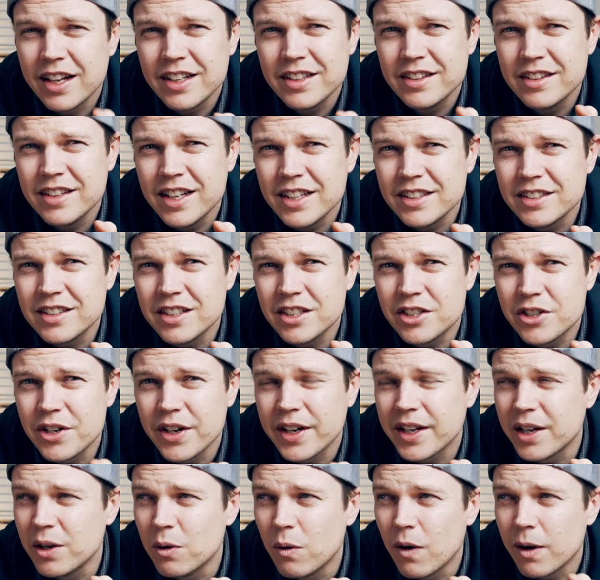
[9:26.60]
that's a
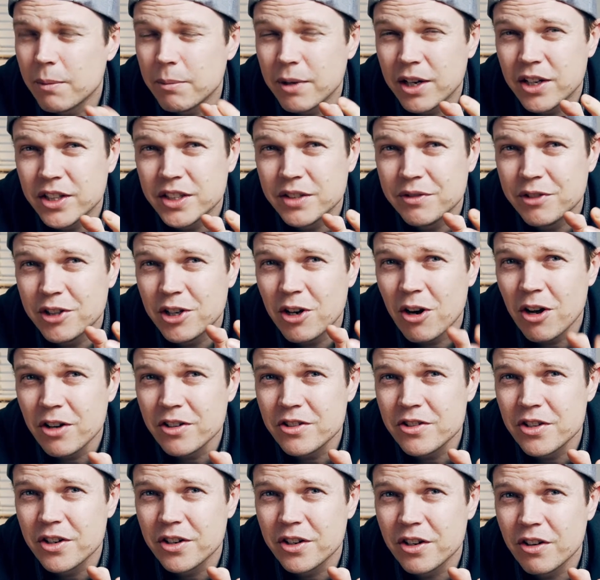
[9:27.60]
tricky one, because if you can't
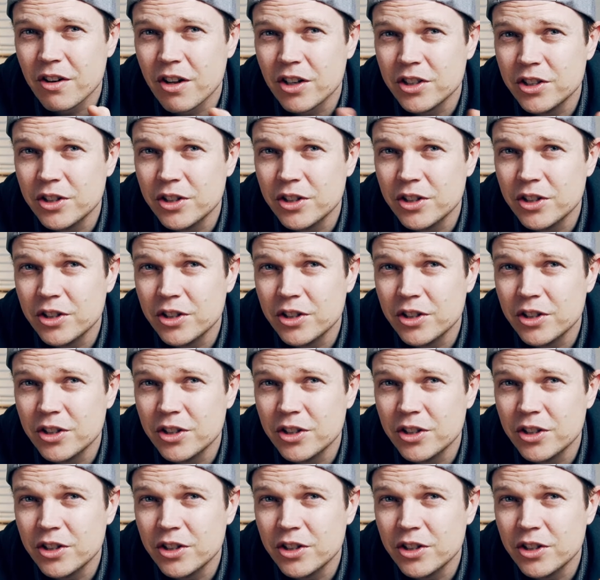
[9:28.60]
turn it on,